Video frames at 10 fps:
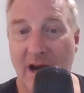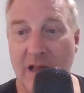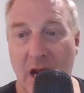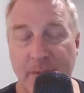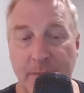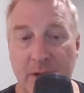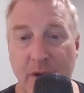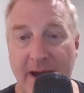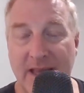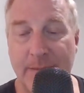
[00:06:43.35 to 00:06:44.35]
A lot of people are
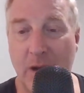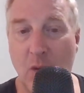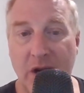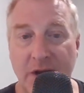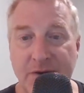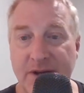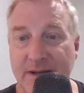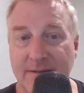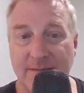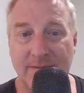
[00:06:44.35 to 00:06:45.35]
buying them at
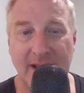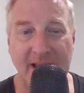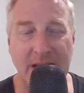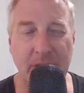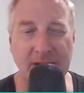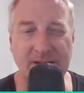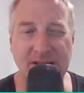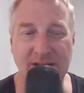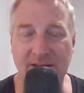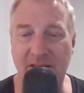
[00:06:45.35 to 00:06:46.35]
180 bucks
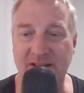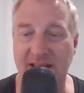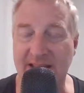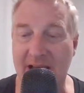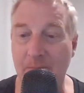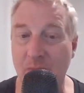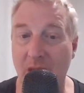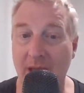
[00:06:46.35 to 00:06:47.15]
and things like that.